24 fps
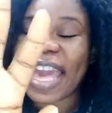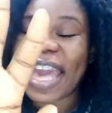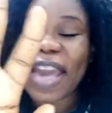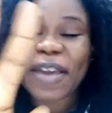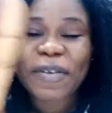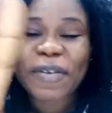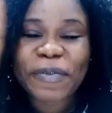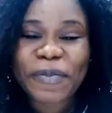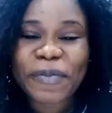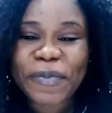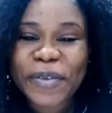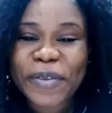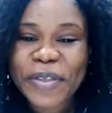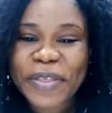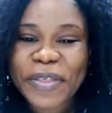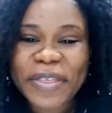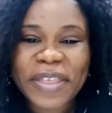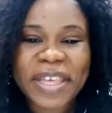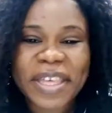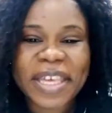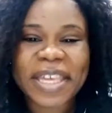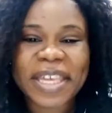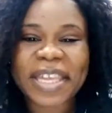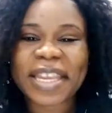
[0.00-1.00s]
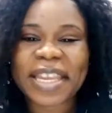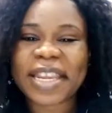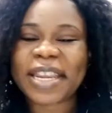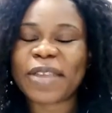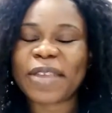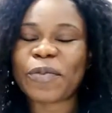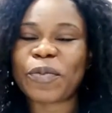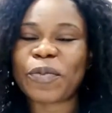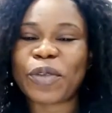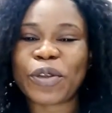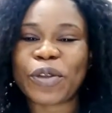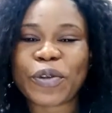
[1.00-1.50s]
everything
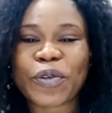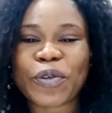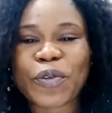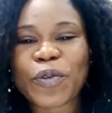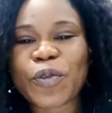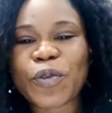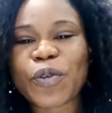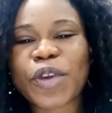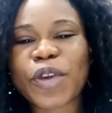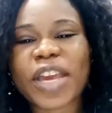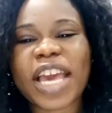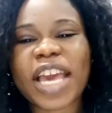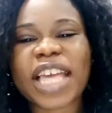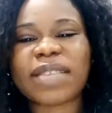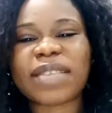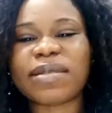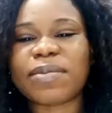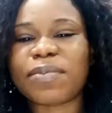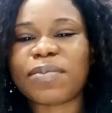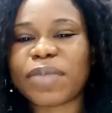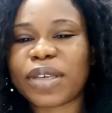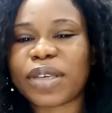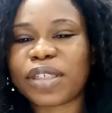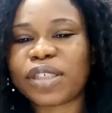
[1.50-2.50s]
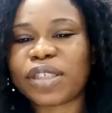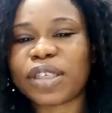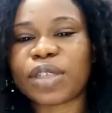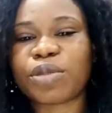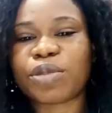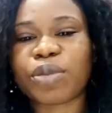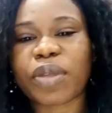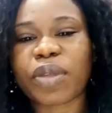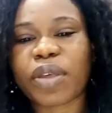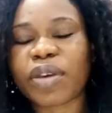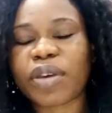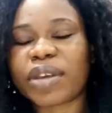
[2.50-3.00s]
we do, he has been
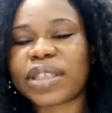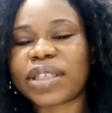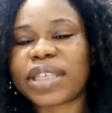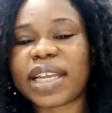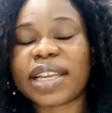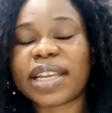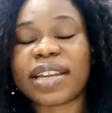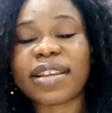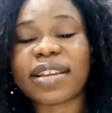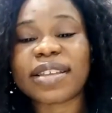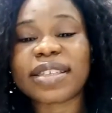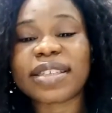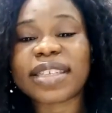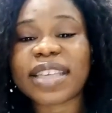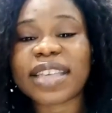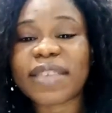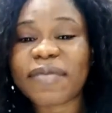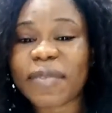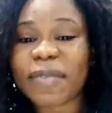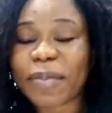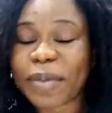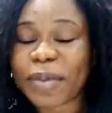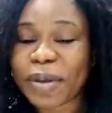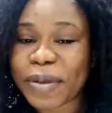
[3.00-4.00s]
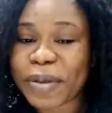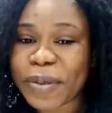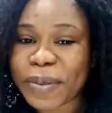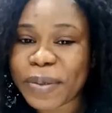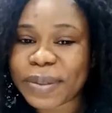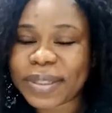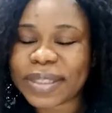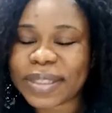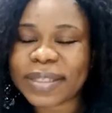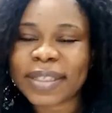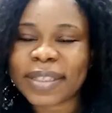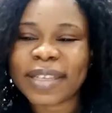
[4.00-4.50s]
patient with us, and he doesn't give up on
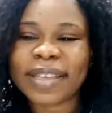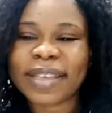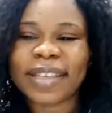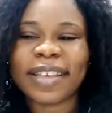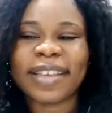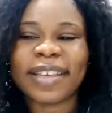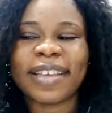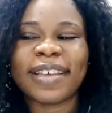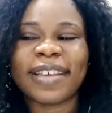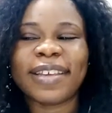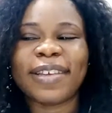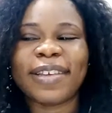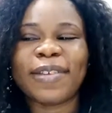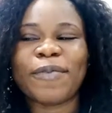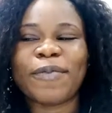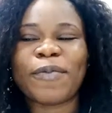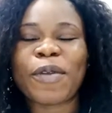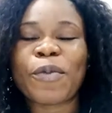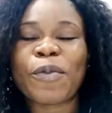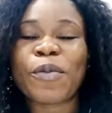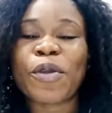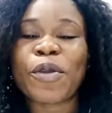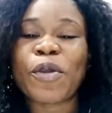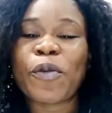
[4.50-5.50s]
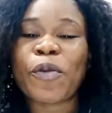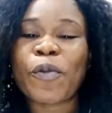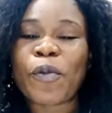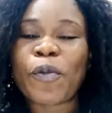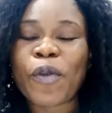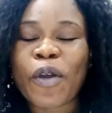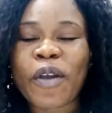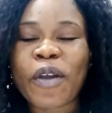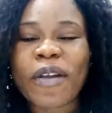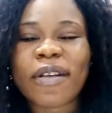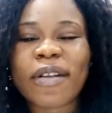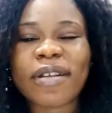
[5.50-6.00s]
us. When we are
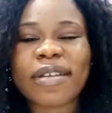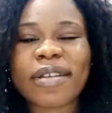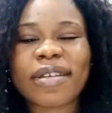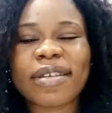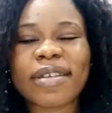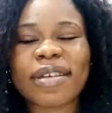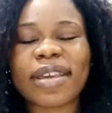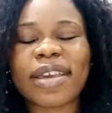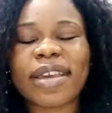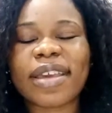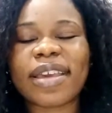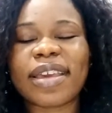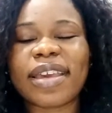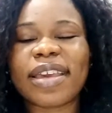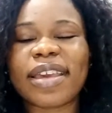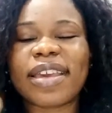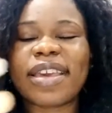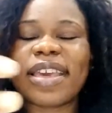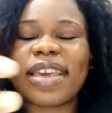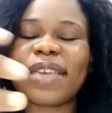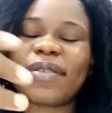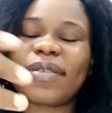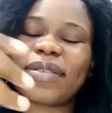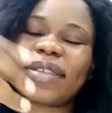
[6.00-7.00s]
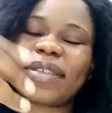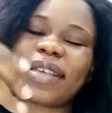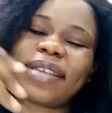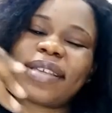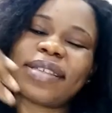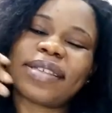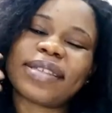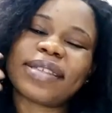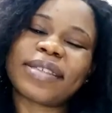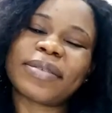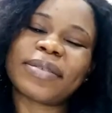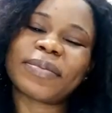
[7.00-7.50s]
wrong, he gives
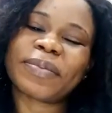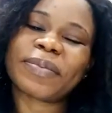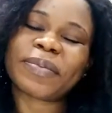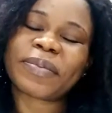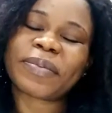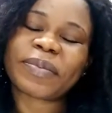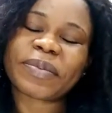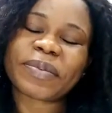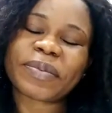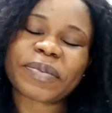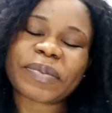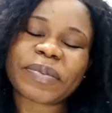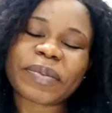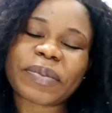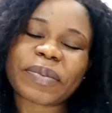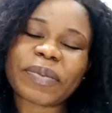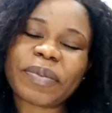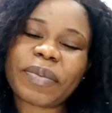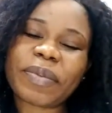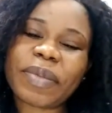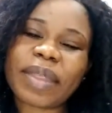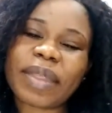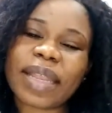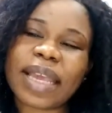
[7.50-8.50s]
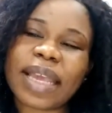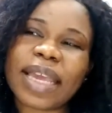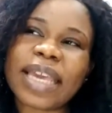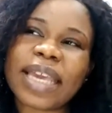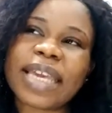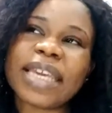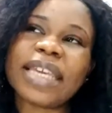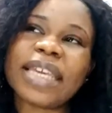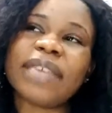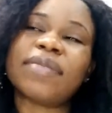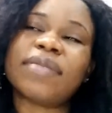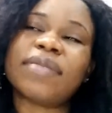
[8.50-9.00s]
us the